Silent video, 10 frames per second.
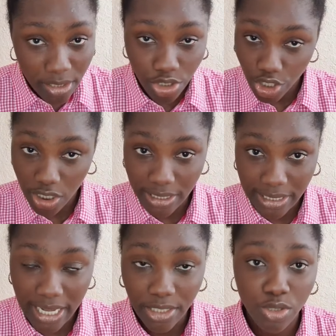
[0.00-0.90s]
Do you
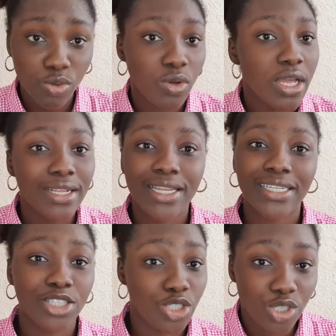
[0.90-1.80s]
understand? So
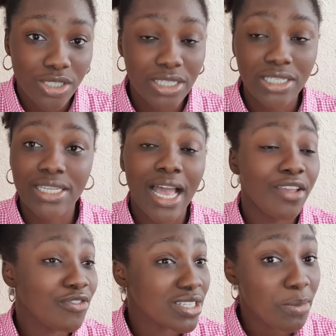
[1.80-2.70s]
that is just it.
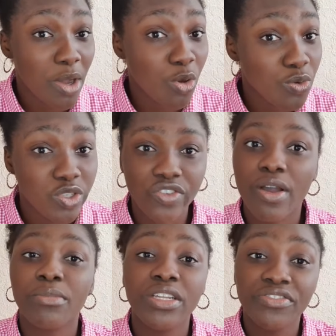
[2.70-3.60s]
If it's about going with your
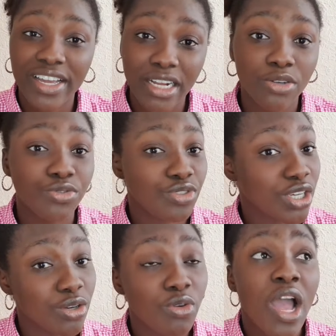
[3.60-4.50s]
family, fine and good, you
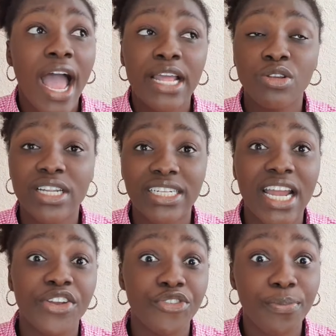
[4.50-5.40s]
can go. I know that
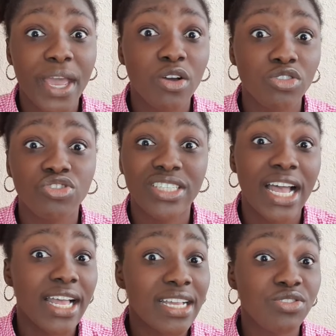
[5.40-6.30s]
there are European countries
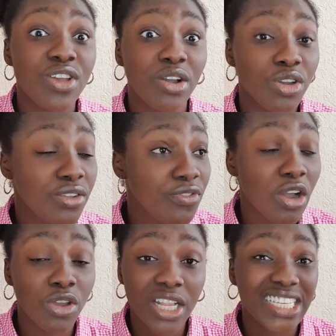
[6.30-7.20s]
that if you are
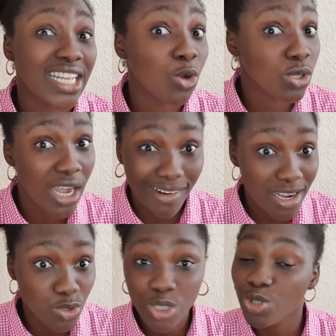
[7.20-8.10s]
going as an
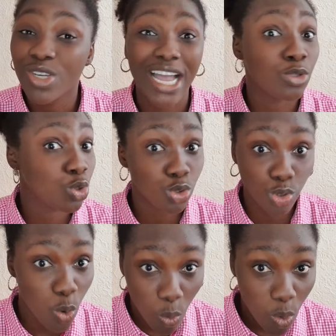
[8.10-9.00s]
undergraduate, you cannot
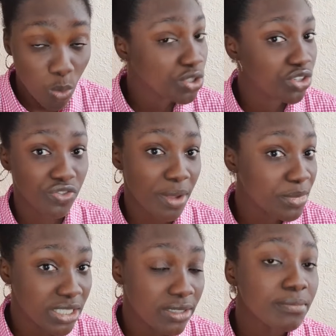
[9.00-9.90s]
go with your
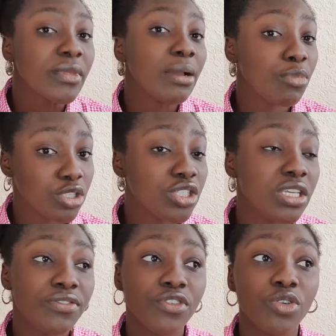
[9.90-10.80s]
family. But
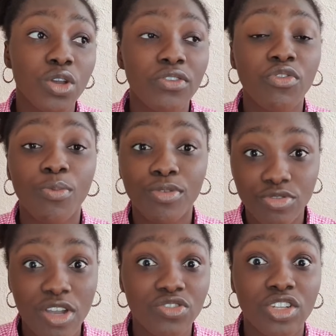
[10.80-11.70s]
if you're going for
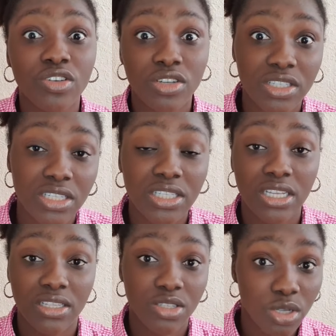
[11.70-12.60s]
postgraduate courses
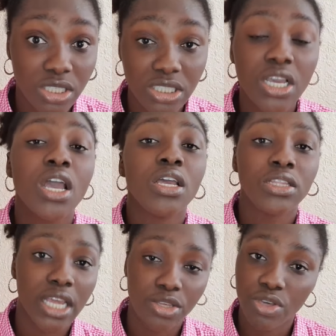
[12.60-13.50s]
and study,
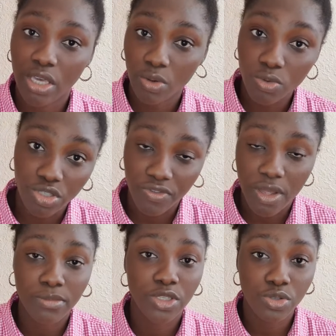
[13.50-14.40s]
then you can go with your
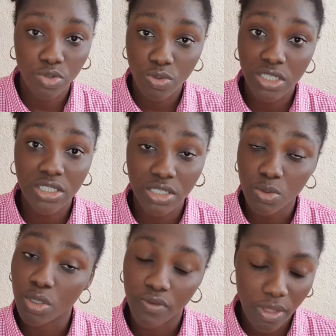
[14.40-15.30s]
family. So Sweden is
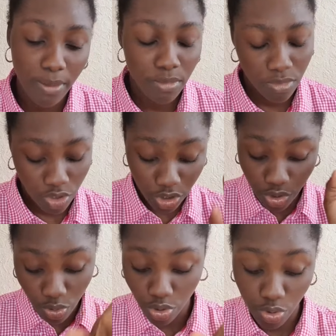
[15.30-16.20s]
one of them, just
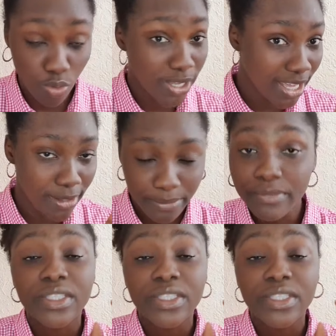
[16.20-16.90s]
so you know, okay?